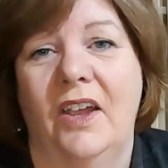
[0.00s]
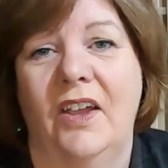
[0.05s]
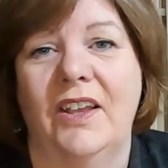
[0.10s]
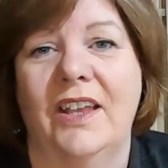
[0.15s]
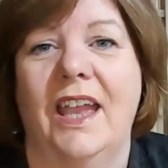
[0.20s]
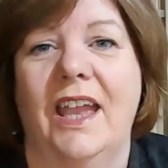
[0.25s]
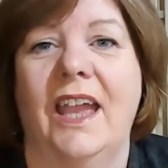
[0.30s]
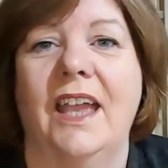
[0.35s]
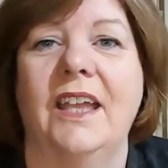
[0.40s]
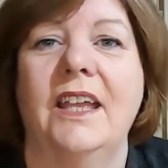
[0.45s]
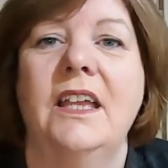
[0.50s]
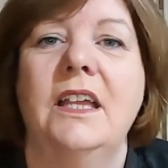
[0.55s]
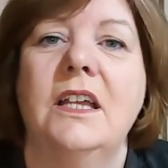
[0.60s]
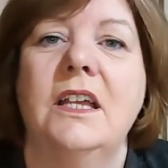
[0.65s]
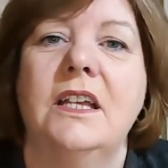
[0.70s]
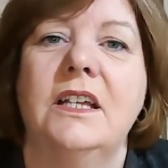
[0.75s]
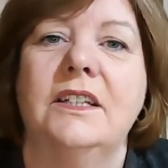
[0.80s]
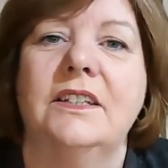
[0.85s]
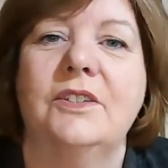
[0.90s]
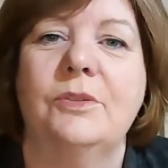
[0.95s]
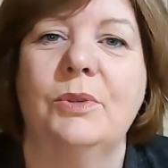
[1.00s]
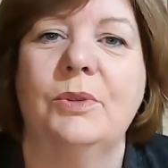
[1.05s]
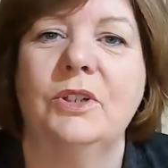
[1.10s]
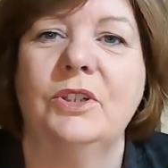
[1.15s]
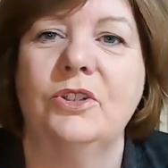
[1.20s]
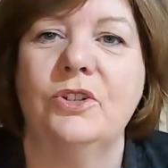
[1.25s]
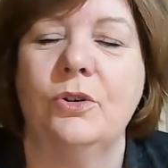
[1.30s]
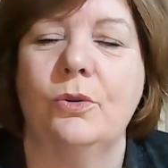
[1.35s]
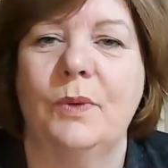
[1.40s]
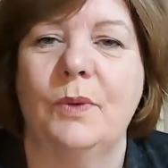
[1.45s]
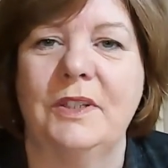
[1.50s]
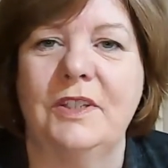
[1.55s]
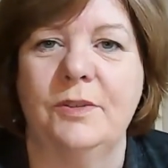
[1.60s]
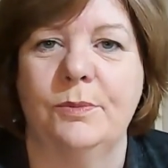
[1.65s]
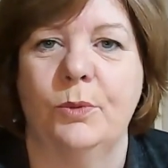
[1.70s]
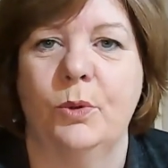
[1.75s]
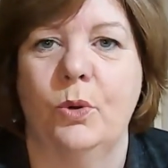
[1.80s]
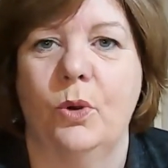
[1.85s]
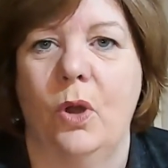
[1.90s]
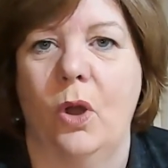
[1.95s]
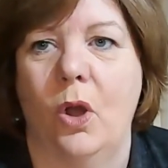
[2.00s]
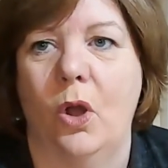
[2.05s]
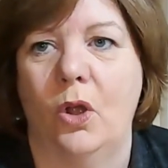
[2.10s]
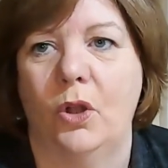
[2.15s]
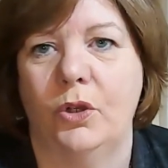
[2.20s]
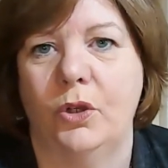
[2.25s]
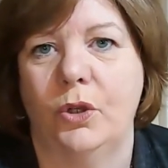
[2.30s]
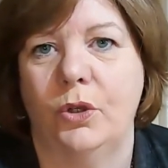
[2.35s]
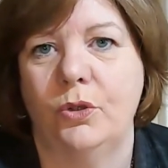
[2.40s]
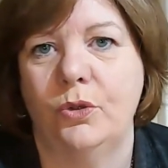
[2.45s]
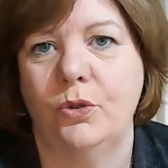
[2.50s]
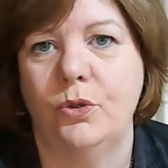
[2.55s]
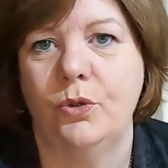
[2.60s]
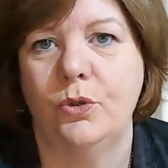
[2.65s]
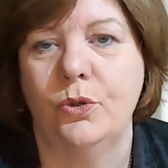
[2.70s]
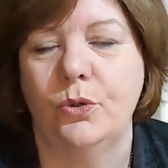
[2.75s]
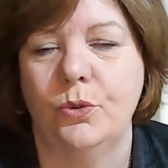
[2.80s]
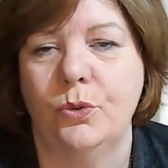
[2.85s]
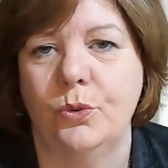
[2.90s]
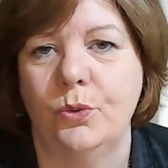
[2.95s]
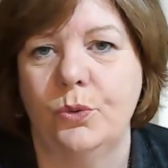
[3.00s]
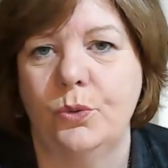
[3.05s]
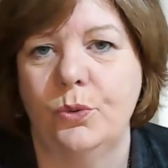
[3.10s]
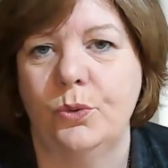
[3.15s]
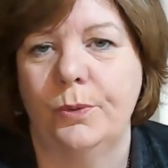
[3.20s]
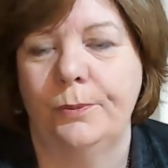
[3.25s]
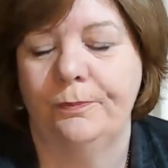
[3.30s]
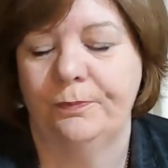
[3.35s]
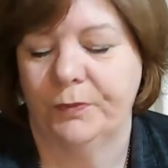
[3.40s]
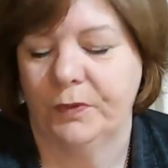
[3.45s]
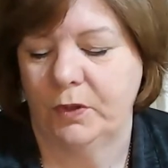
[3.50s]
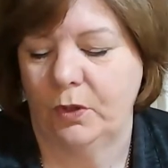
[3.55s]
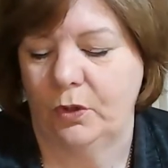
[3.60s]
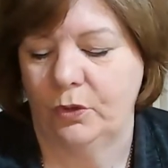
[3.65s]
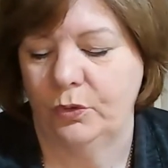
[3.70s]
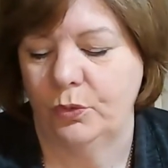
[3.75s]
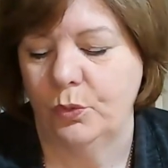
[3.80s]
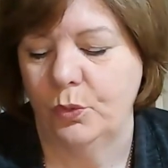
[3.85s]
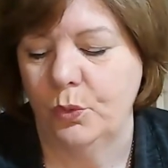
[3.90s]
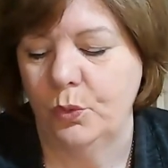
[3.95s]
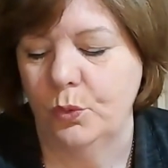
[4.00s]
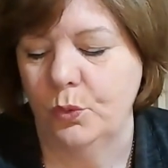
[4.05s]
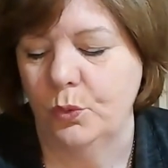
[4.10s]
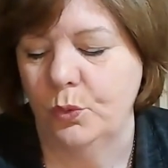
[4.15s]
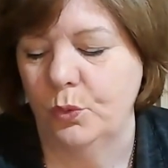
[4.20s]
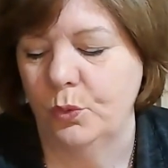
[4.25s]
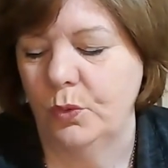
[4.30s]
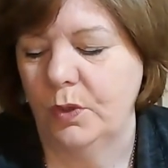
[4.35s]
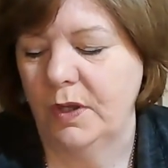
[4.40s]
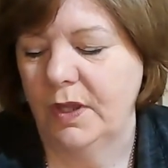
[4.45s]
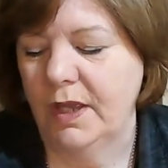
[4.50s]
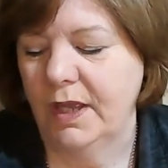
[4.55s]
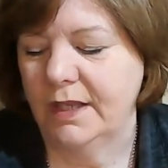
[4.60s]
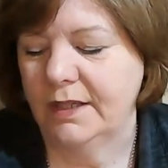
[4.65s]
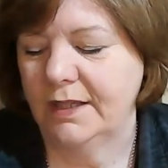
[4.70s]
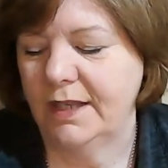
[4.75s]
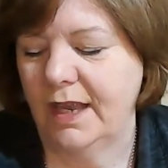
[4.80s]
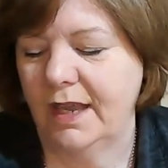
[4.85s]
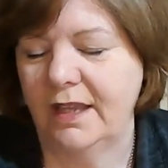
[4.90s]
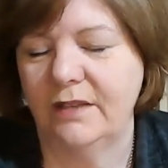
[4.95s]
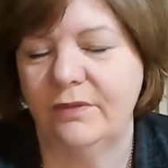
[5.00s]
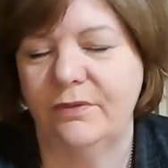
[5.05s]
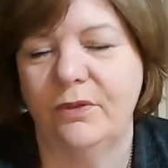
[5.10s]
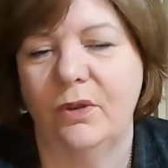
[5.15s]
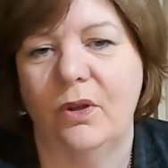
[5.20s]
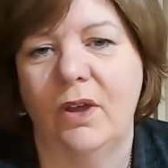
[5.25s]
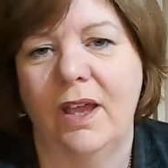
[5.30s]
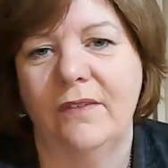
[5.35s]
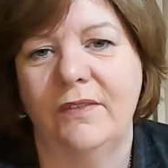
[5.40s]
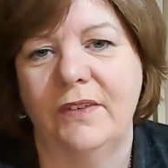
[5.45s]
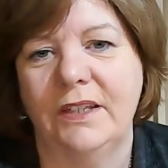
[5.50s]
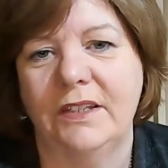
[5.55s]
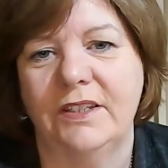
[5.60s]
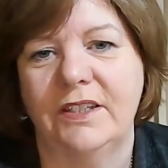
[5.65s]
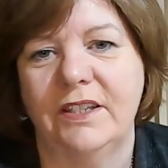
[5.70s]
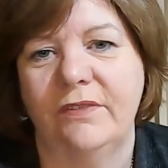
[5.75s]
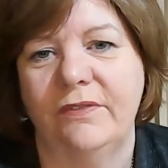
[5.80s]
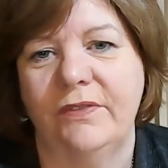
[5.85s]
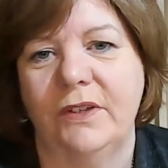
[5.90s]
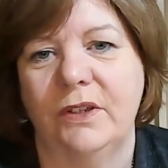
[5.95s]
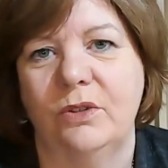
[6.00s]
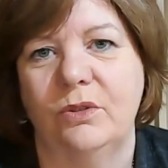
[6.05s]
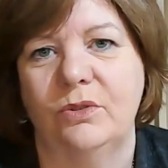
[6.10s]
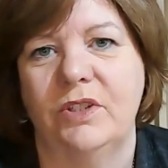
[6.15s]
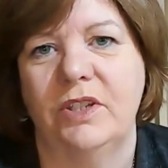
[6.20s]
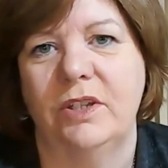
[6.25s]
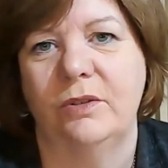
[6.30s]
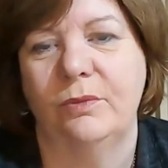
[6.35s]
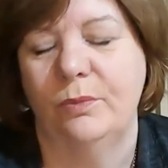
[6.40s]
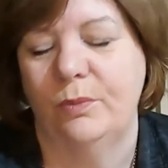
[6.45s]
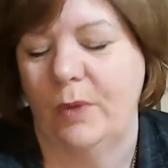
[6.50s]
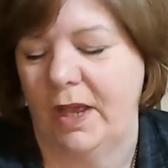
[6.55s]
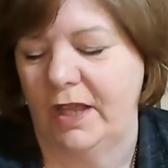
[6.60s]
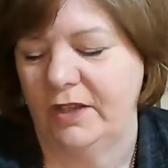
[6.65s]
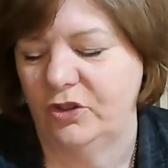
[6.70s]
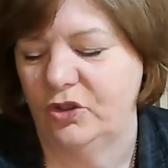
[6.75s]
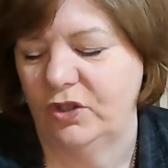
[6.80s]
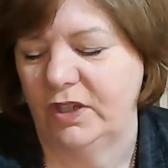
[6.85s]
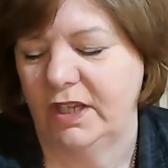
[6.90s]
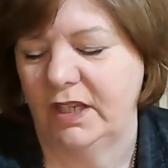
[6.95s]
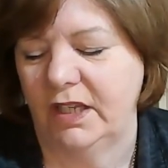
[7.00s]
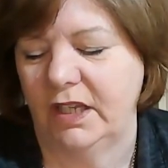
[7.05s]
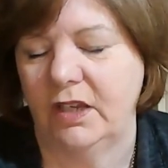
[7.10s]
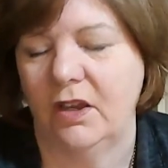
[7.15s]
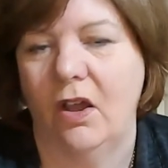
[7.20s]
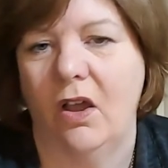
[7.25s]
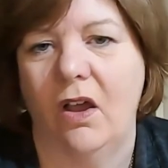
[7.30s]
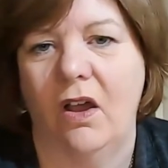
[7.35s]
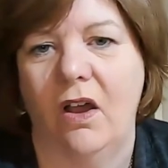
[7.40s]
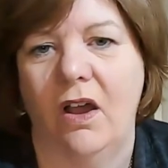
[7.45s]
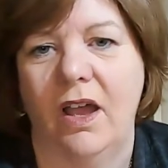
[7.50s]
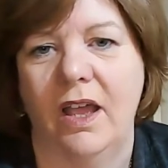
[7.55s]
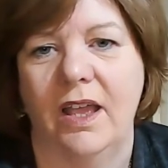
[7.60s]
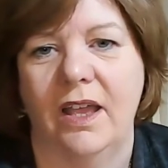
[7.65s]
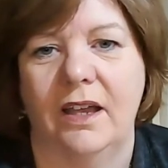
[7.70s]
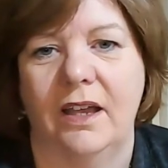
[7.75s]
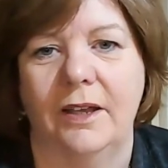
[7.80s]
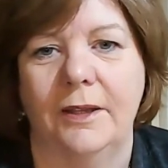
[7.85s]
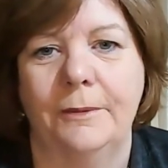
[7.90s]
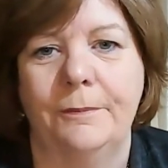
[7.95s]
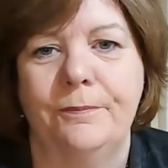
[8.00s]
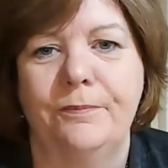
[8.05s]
Okay, so we're going to do it once more on nu, on oo. Now, if you're having difficulty as you're getting higher,